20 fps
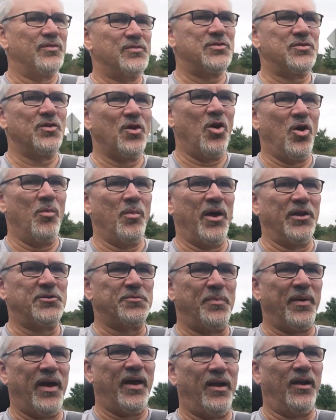So
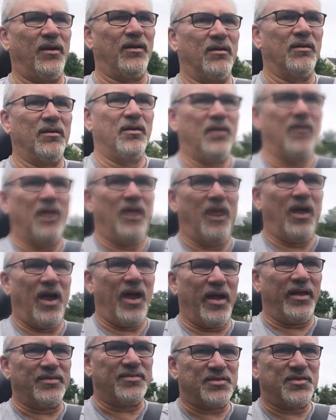much better. All
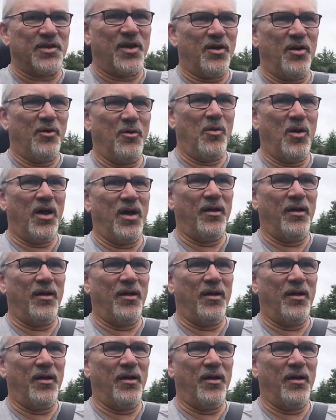right, so